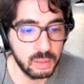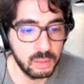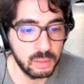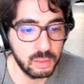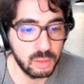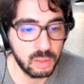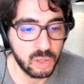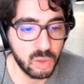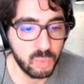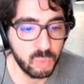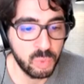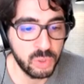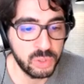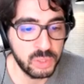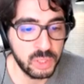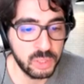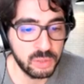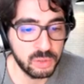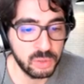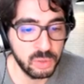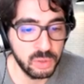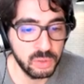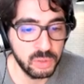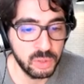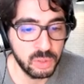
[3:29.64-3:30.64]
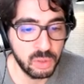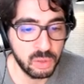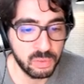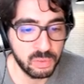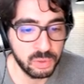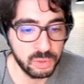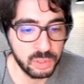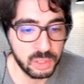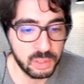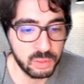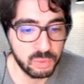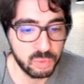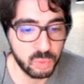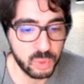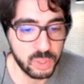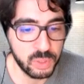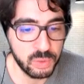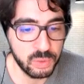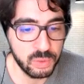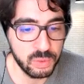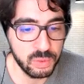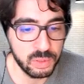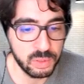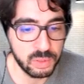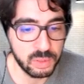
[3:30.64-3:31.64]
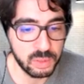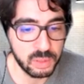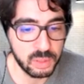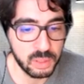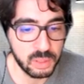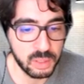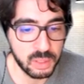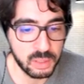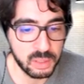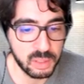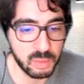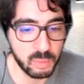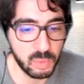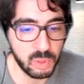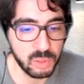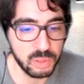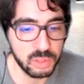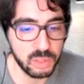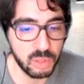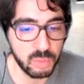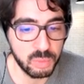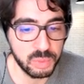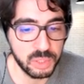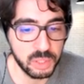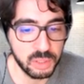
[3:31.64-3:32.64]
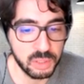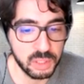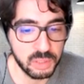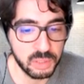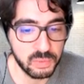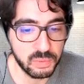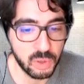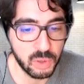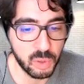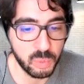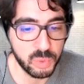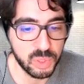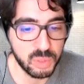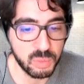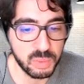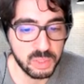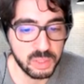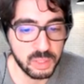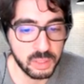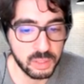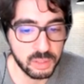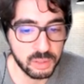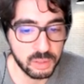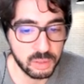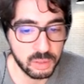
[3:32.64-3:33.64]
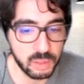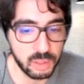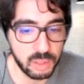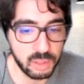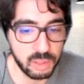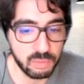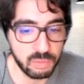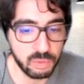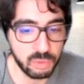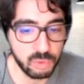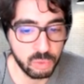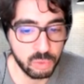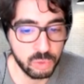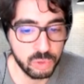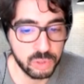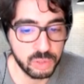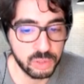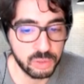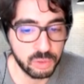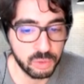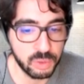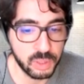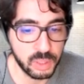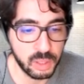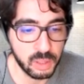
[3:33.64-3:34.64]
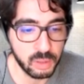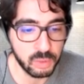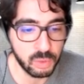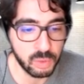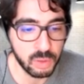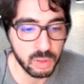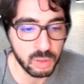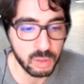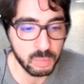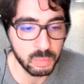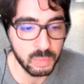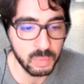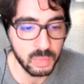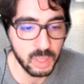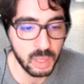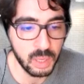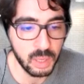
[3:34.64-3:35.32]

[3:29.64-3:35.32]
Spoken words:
The computational solver that we use is a multi-objective optimization evolutionary algorithm.